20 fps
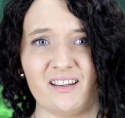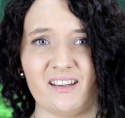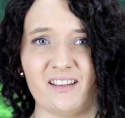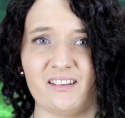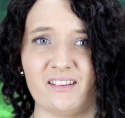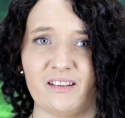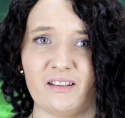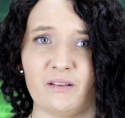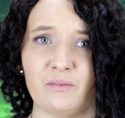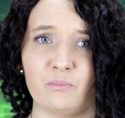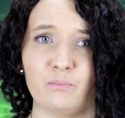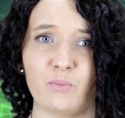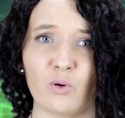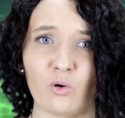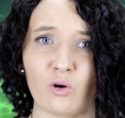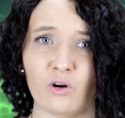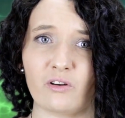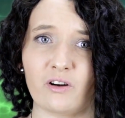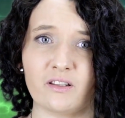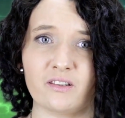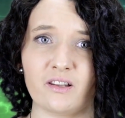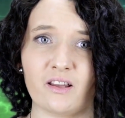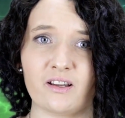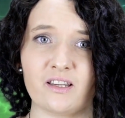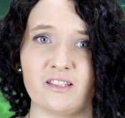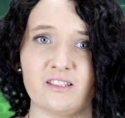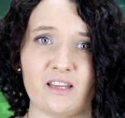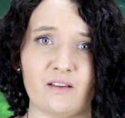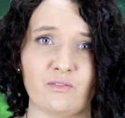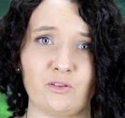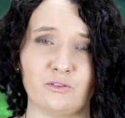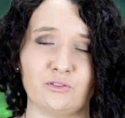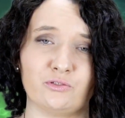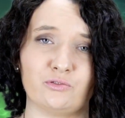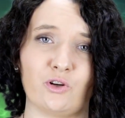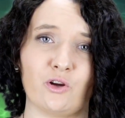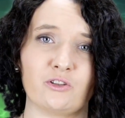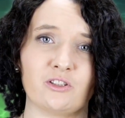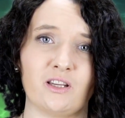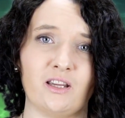and the poor unlucky devils
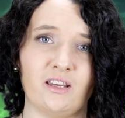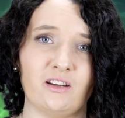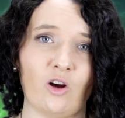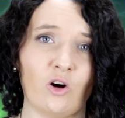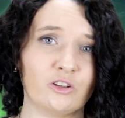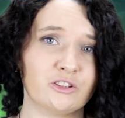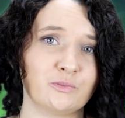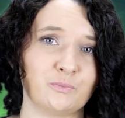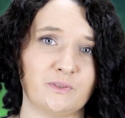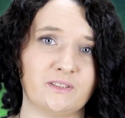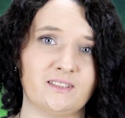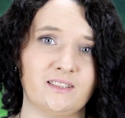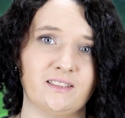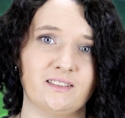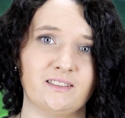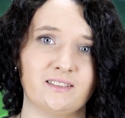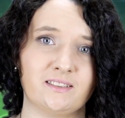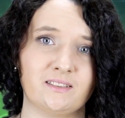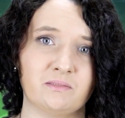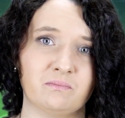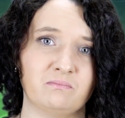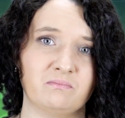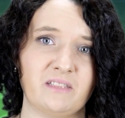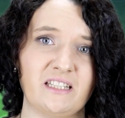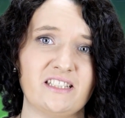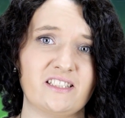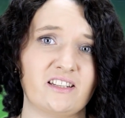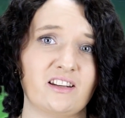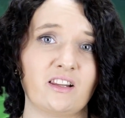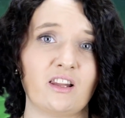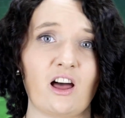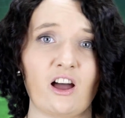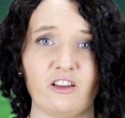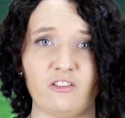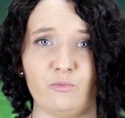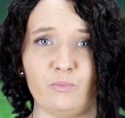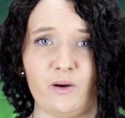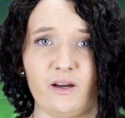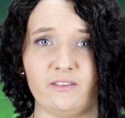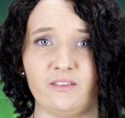rotting in hospices, eaten
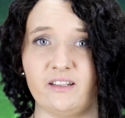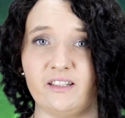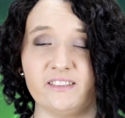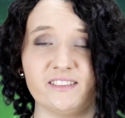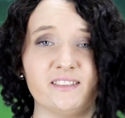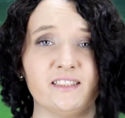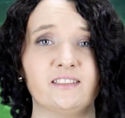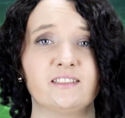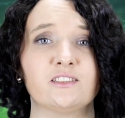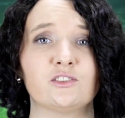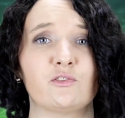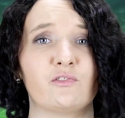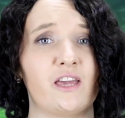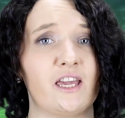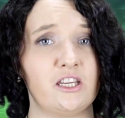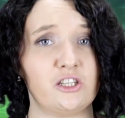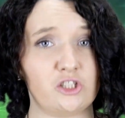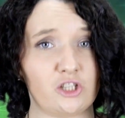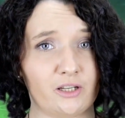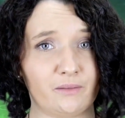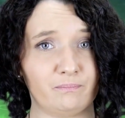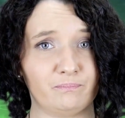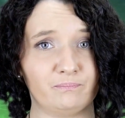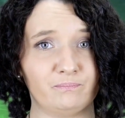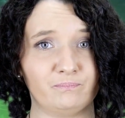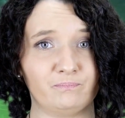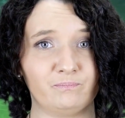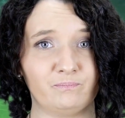alive by the diseases of aging?